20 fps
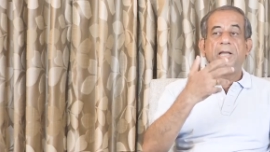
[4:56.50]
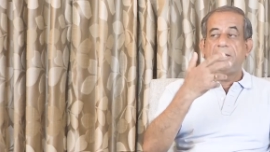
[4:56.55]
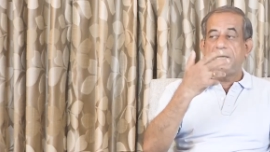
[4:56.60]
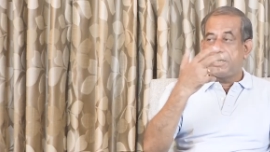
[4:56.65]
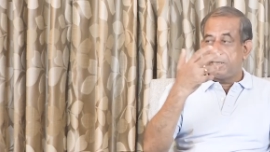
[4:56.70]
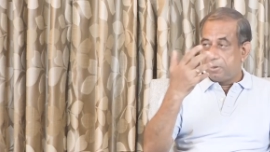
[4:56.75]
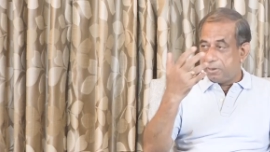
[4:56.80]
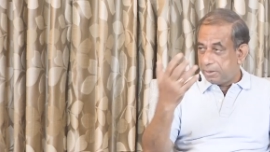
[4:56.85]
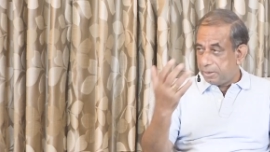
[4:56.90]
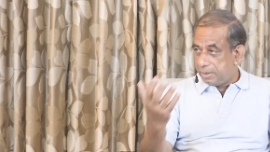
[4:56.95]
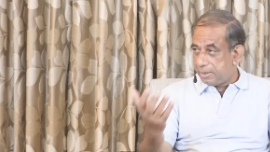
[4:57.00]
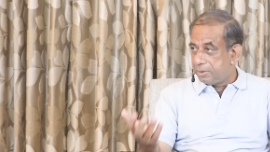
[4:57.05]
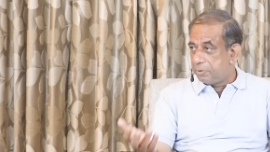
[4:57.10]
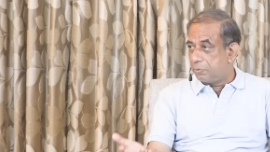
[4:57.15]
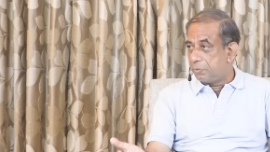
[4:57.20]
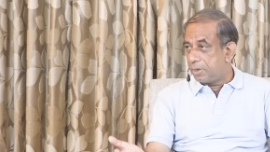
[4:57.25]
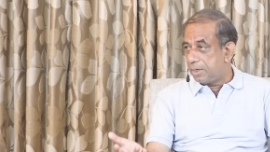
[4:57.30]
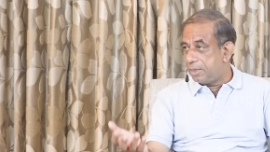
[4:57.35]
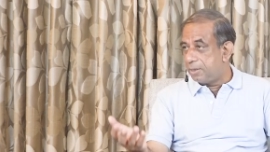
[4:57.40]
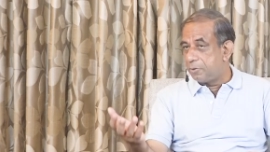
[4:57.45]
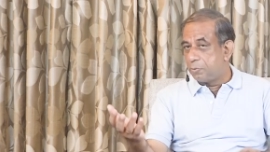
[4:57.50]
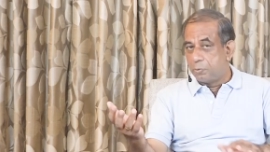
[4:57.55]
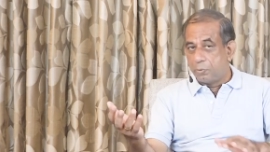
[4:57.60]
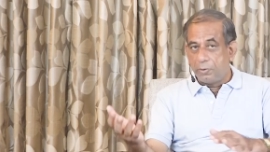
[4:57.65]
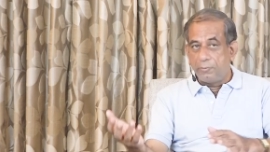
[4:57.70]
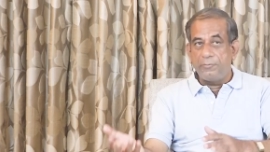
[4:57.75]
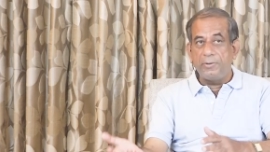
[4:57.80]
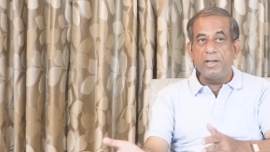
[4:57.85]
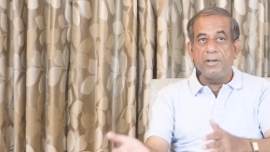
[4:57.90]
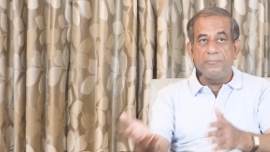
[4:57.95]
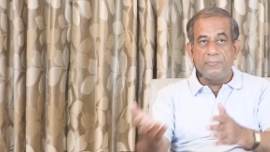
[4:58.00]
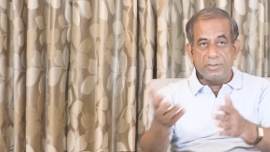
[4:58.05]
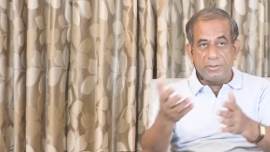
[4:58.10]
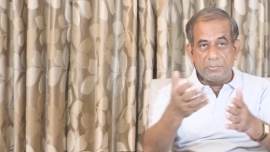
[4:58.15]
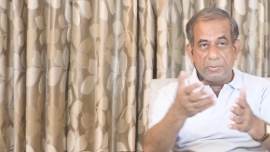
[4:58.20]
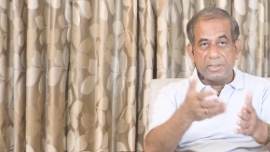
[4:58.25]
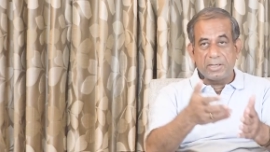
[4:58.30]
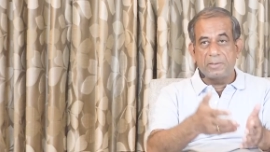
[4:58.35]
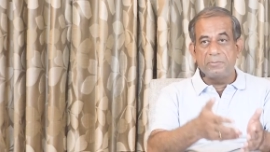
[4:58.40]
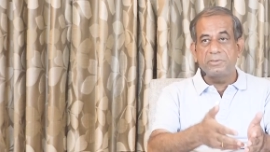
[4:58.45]
ignorant goodwill
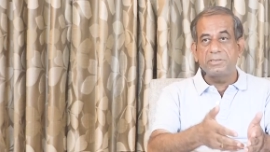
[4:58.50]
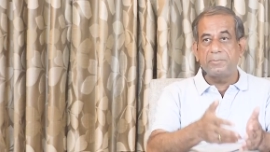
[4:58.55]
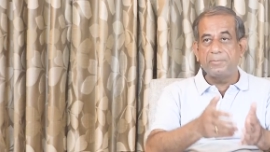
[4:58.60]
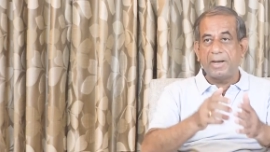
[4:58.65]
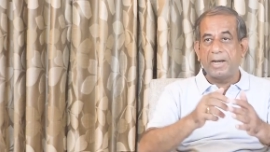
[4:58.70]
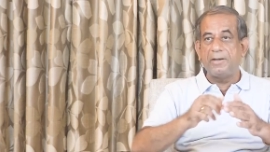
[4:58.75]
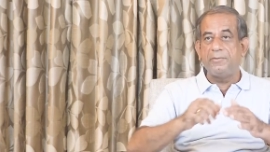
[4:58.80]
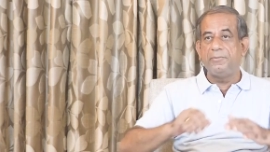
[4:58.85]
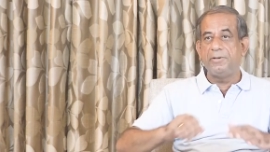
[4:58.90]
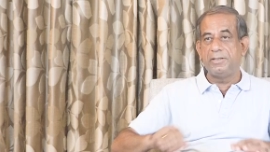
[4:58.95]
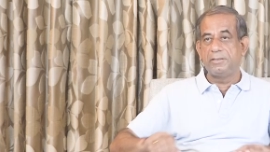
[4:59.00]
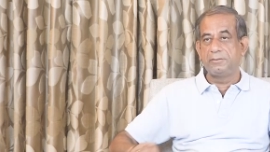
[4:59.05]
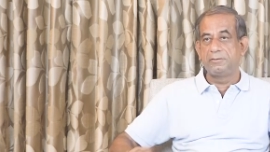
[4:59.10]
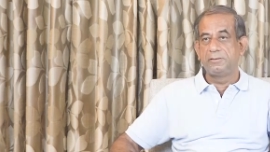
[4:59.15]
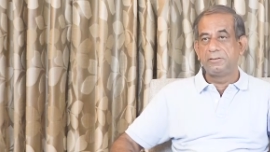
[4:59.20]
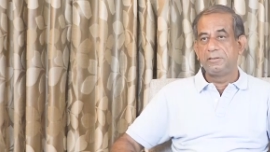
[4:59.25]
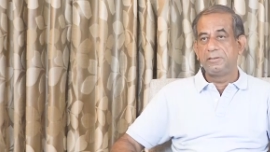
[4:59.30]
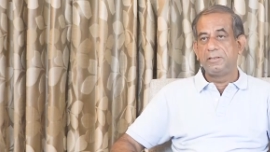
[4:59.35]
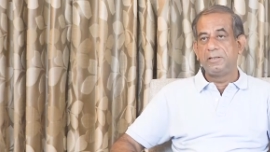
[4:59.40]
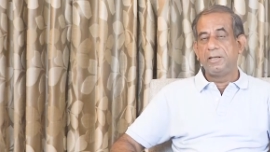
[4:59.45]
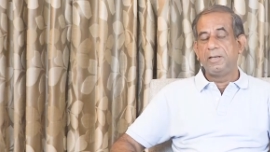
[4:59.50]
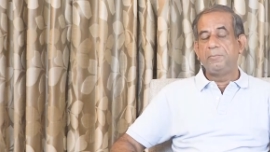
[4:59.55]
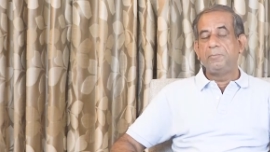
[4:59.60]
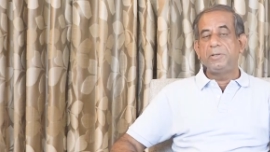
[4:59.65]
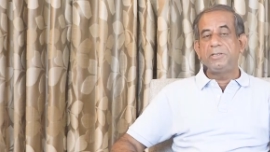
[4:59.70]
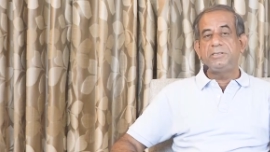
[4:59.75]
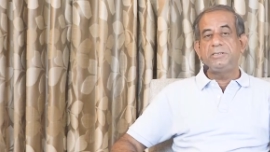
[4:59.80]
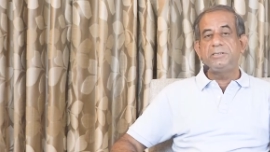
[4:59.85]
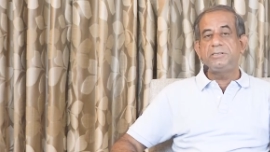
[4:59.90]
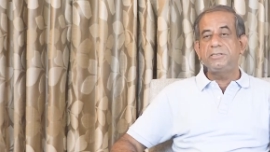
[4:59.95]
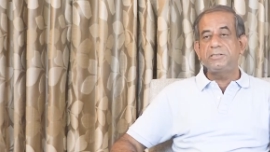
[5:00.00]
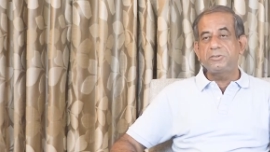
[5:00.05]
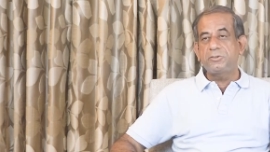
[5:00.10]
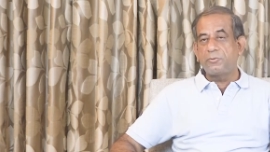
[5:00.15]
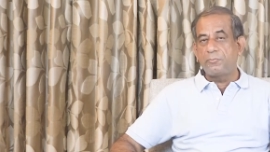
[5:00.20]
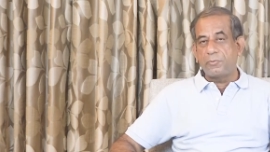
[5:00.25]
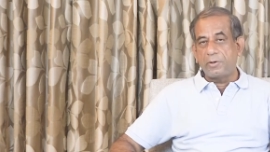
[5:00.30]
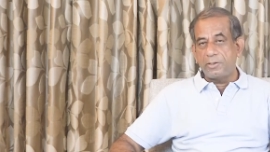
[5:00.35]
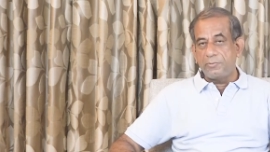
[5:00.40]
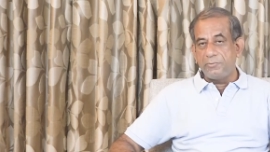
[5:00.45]
which becomes a bad will. But she says,
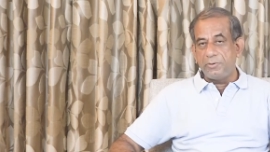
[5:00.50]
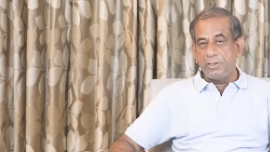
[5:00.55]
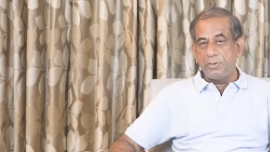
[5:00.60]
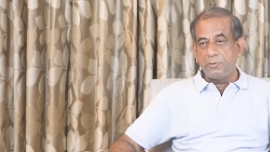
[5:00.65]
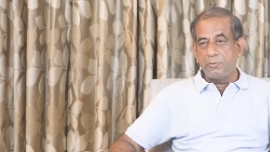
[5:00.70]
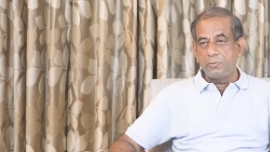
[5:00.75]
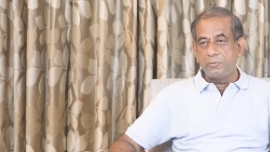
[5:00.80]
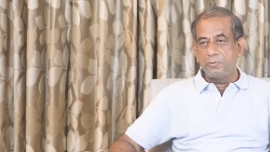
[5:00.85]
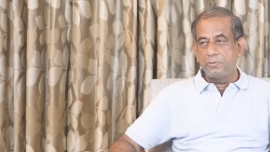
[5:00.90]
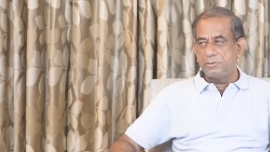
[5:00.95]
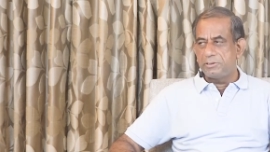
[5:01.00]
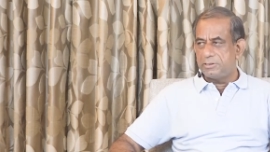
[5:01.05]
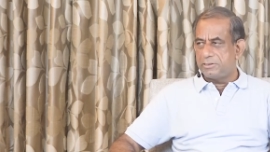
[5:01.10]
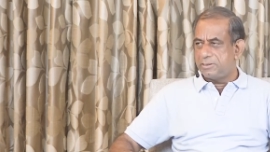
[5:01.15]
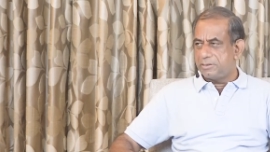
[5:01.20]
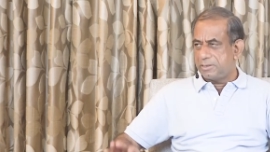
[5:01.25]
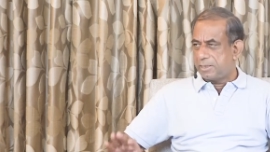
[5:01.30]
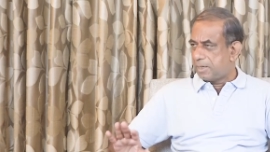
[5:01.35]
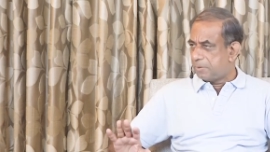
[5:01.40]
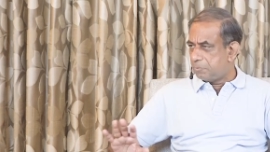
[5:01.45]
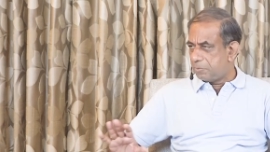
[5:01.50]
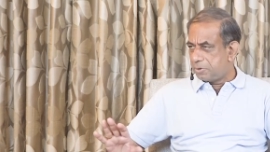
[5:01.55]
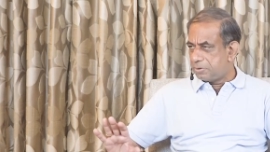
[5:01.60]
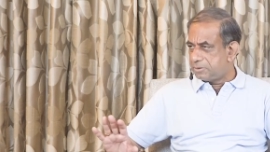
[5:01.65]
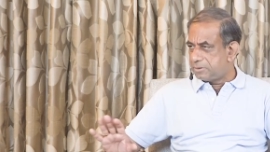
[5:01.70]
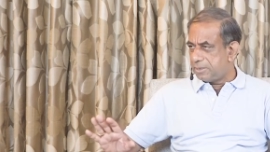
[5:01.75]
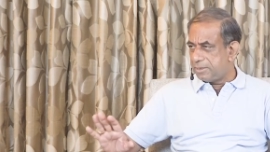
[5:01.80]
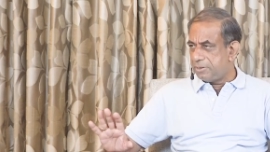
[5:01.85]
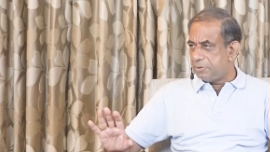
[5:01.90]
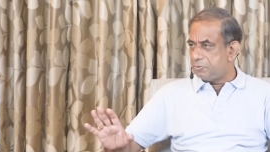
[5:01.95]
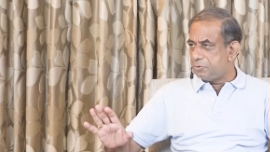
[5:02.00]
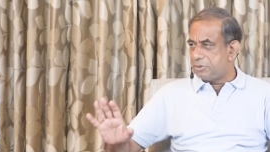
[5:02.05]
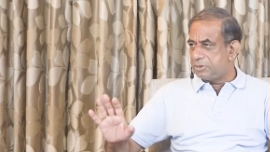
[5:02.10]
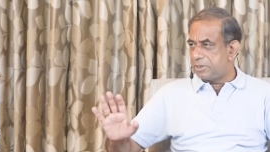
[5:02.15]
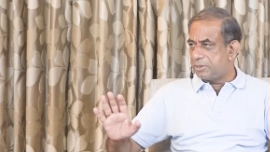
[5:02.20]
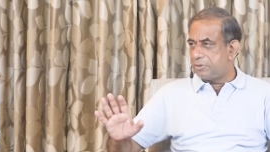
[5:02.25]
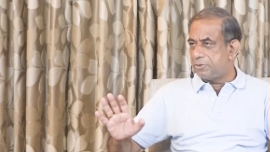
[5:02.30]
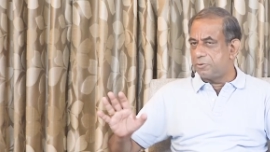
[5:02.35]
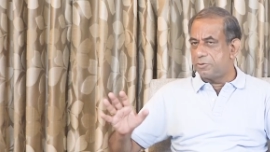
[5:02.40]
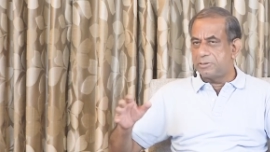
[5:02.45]
So what will you do? She says, I'm not saying you
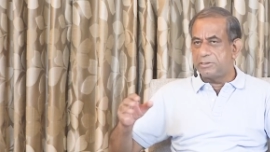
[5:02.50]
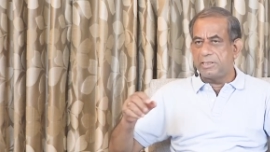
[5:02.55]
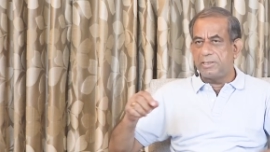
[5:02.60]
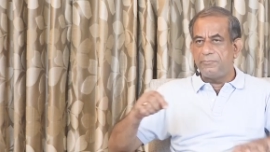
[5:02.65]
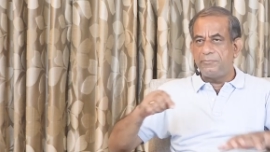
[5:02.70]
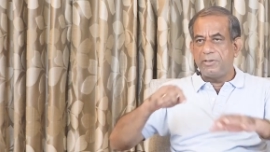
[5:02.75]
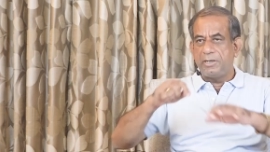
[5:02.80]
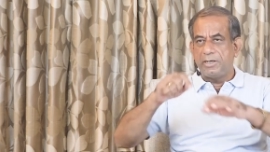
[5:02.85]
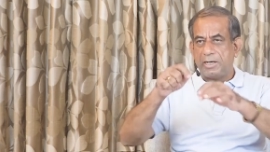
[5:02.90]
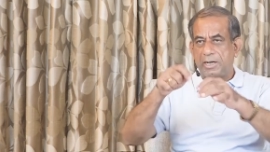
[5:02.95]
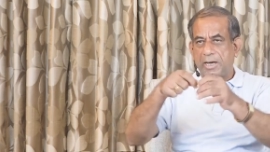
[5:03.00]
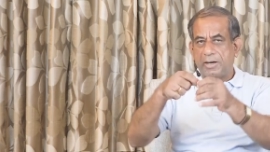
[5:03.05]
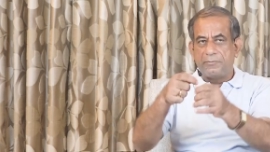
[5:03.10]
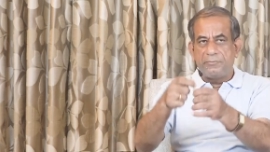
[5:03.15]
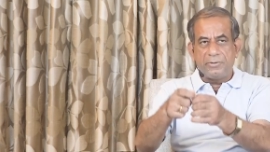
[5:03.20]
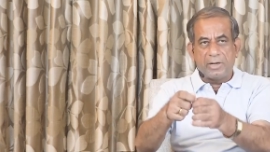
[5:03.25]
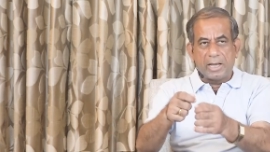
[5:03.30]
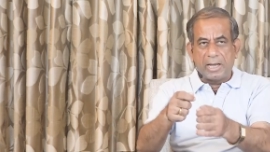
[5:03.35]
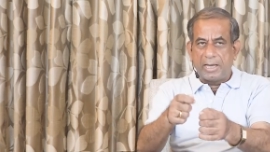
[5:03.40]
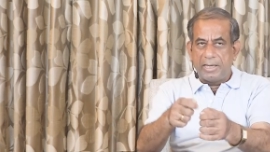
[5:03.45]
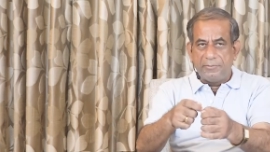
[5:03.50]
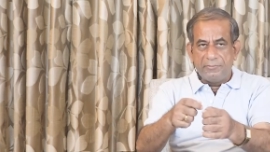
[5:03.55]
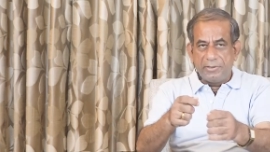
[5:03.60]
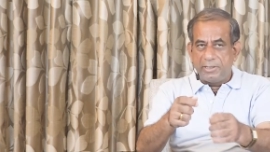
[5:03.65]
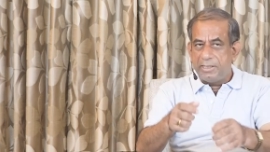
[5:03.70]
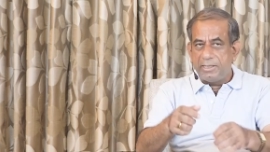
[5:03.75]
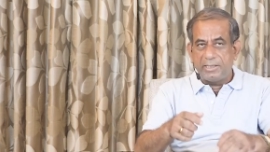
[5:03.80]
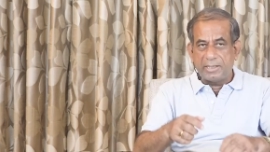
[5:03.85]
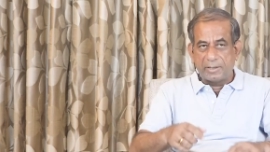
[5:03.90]
shut yourself in an ivory